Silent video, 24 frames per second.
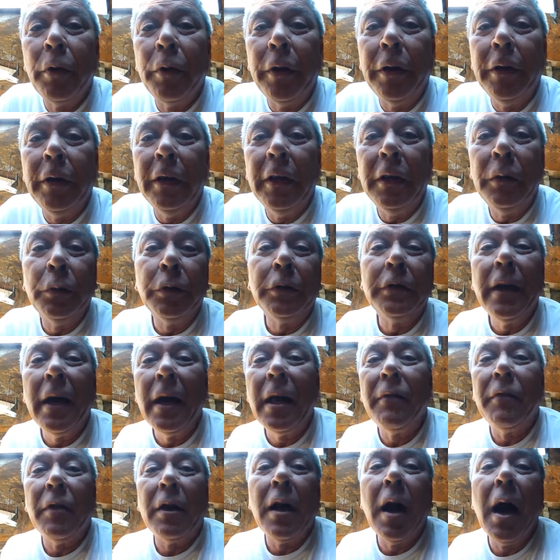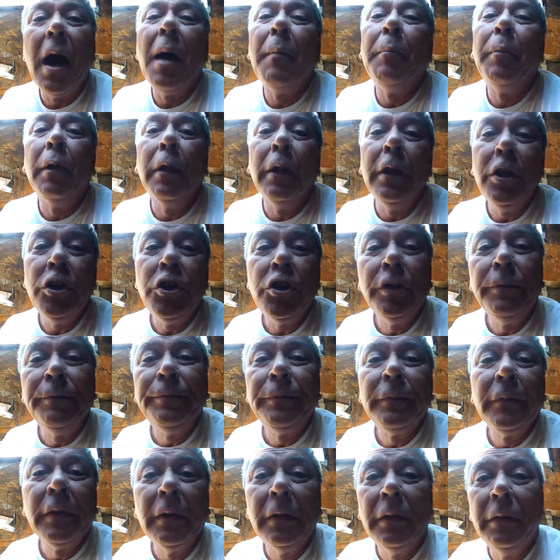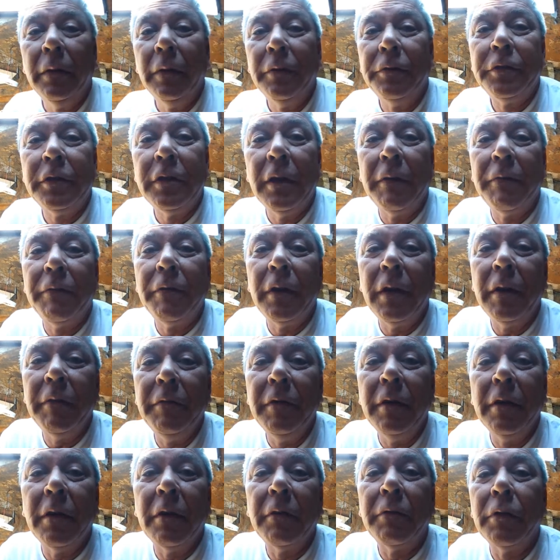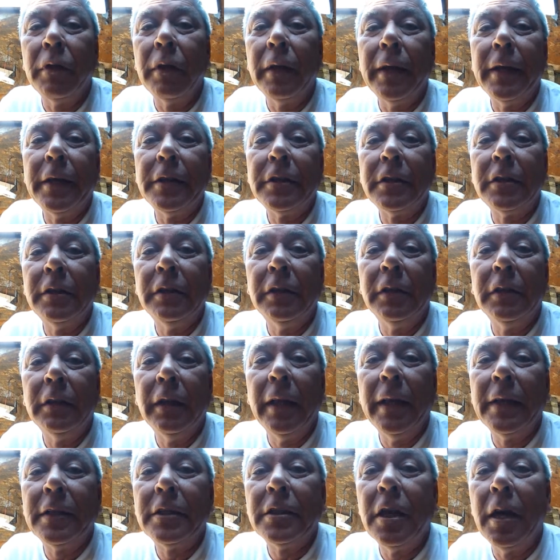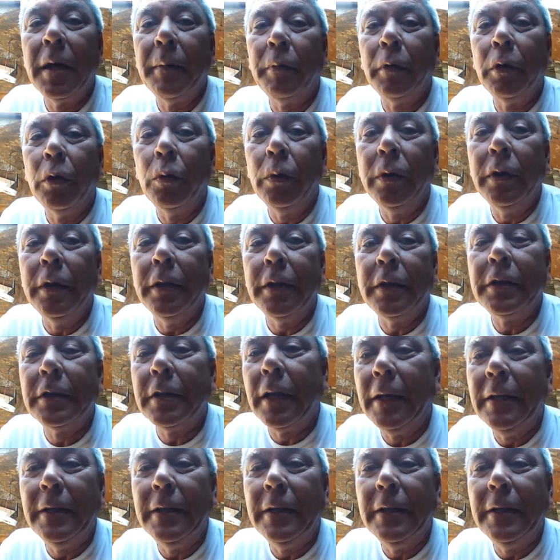I did was kind of a compilation of stuff that I've done over the last couple of weeks.